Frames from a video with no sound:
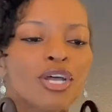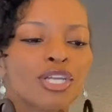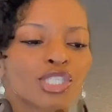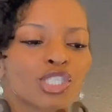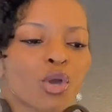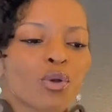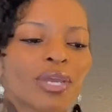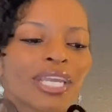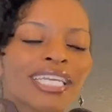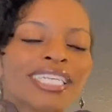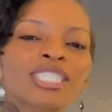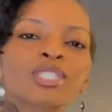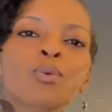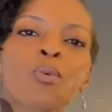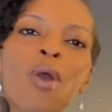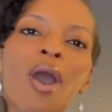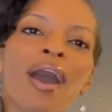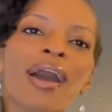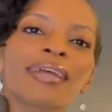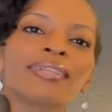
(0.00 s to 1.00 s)
So his
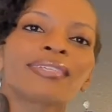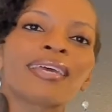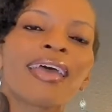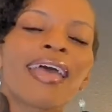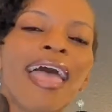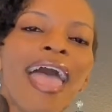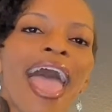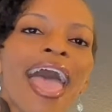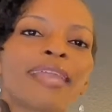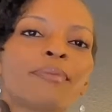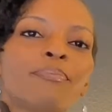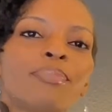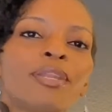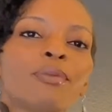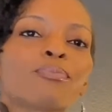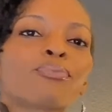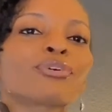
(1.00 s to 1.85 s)
want had been